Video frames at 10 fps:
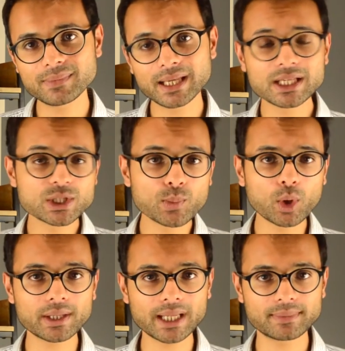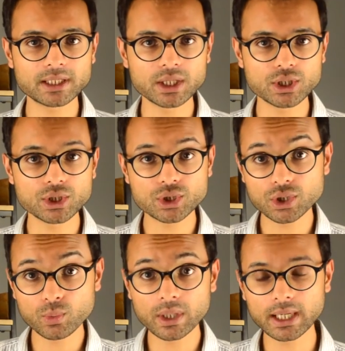making small adaptations to
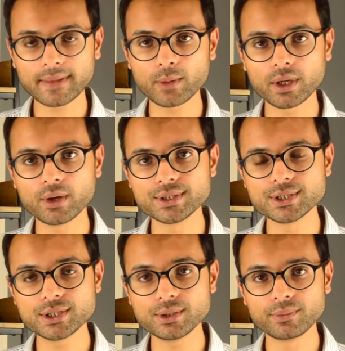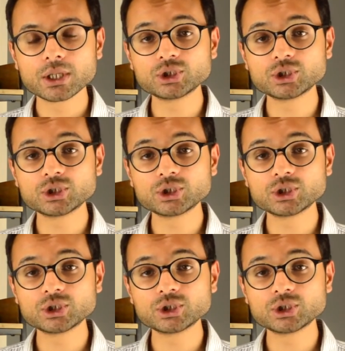the work that we're going to do.